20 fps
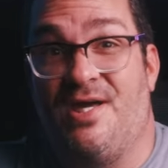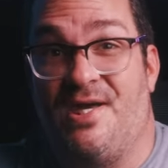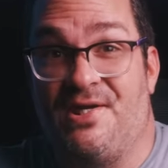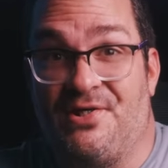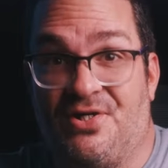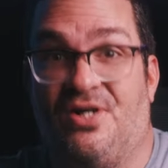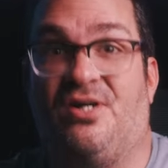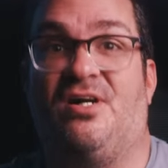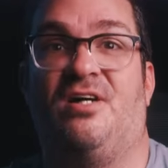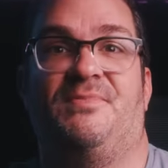
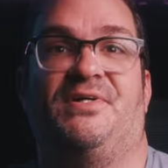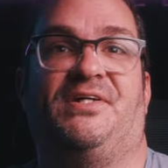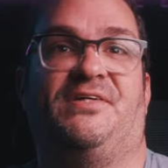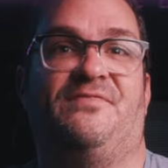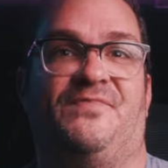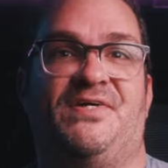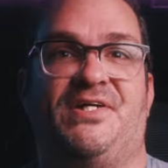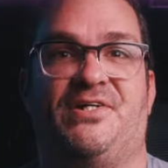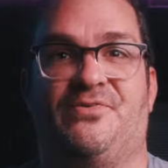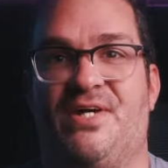and common
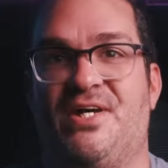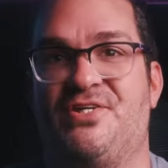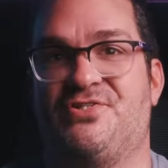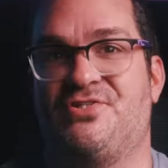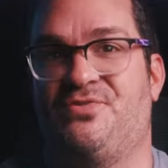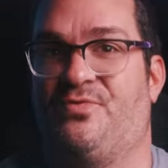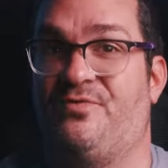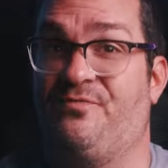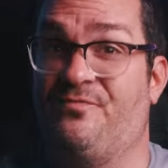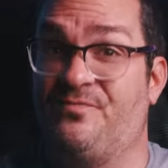
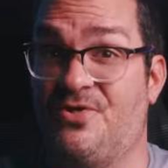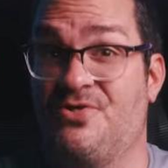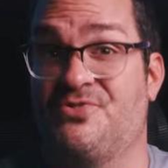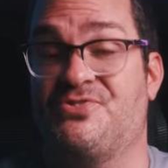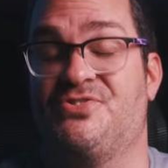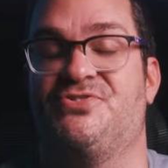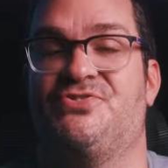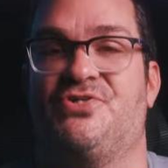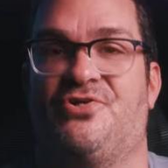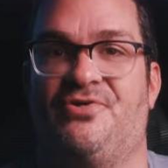configuration when
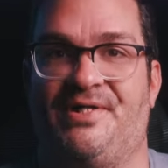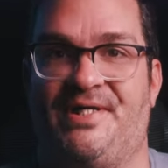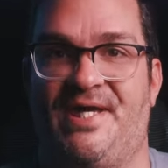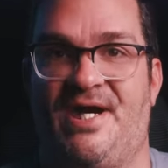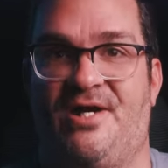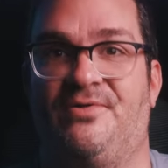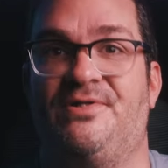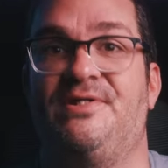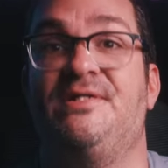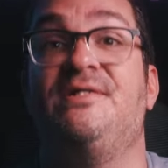folks are starting
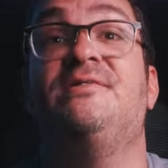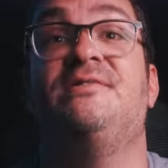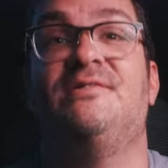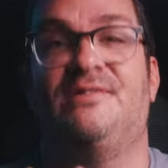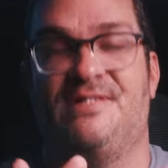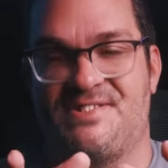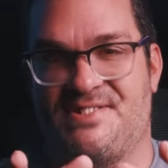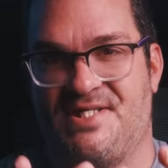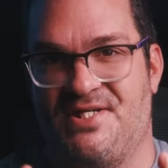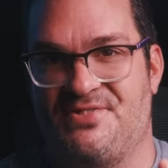out.
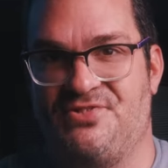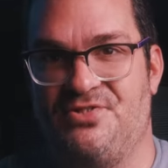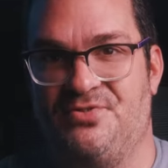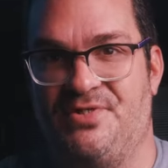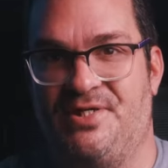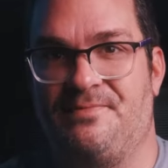Let's get to